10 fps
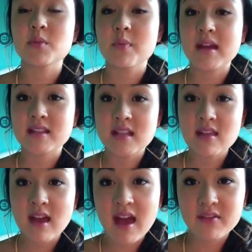with my
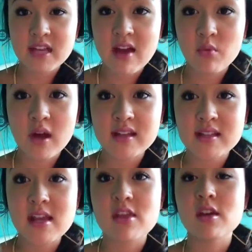teeth. I have to have white
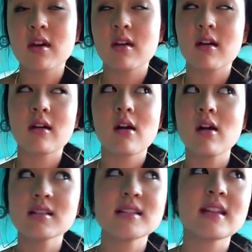teeth
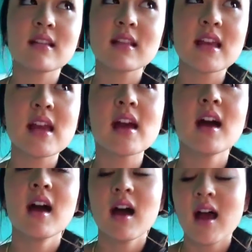constantly
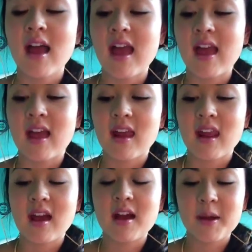and
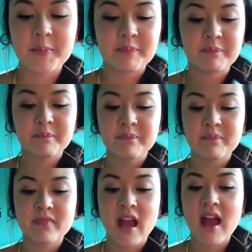um,
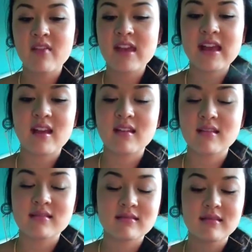I have like
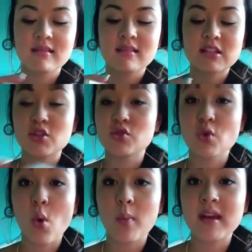
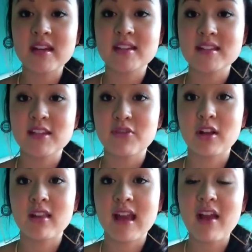so many
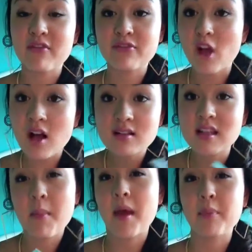different like I have floss
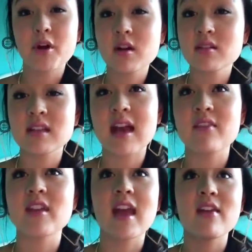in my purse I
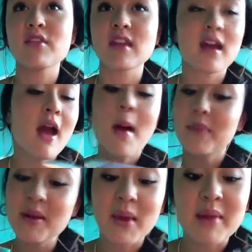have like everything
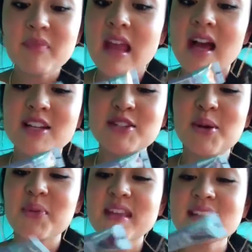but anyway
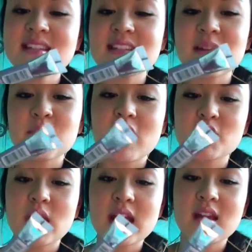so this lip
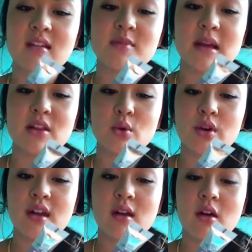gloss right here is by
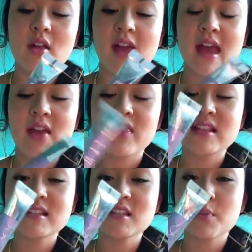L'Oreal and
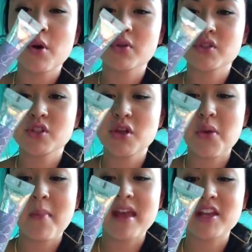this is supposed
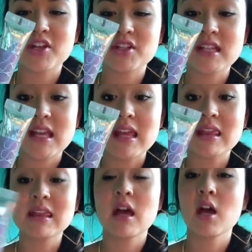to make your
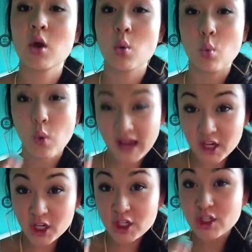teeth
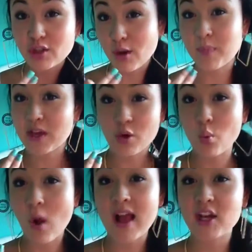wider or appear
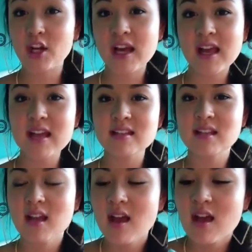wider I guess
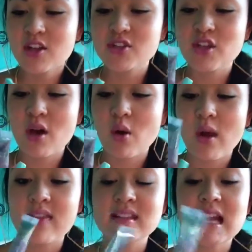so
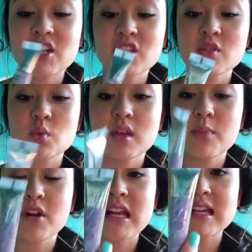and this actually is really
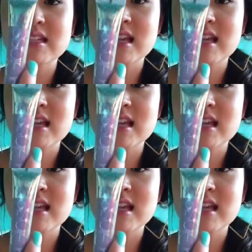pretty it